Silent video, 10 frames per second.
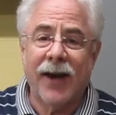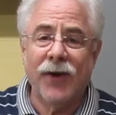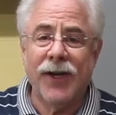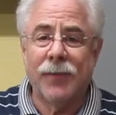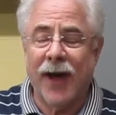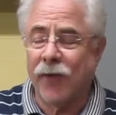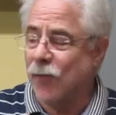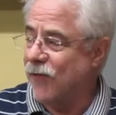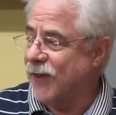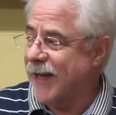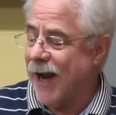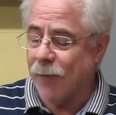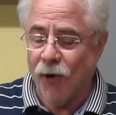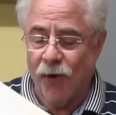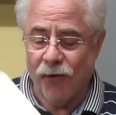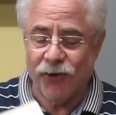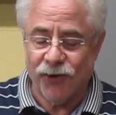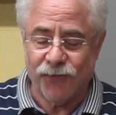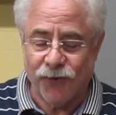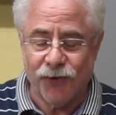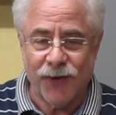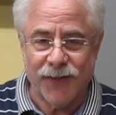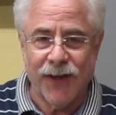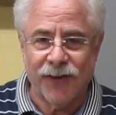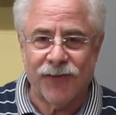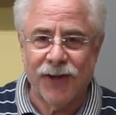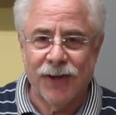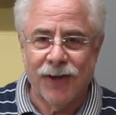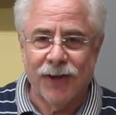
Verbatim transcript: I don't need to bother moving the camera over just for doing this.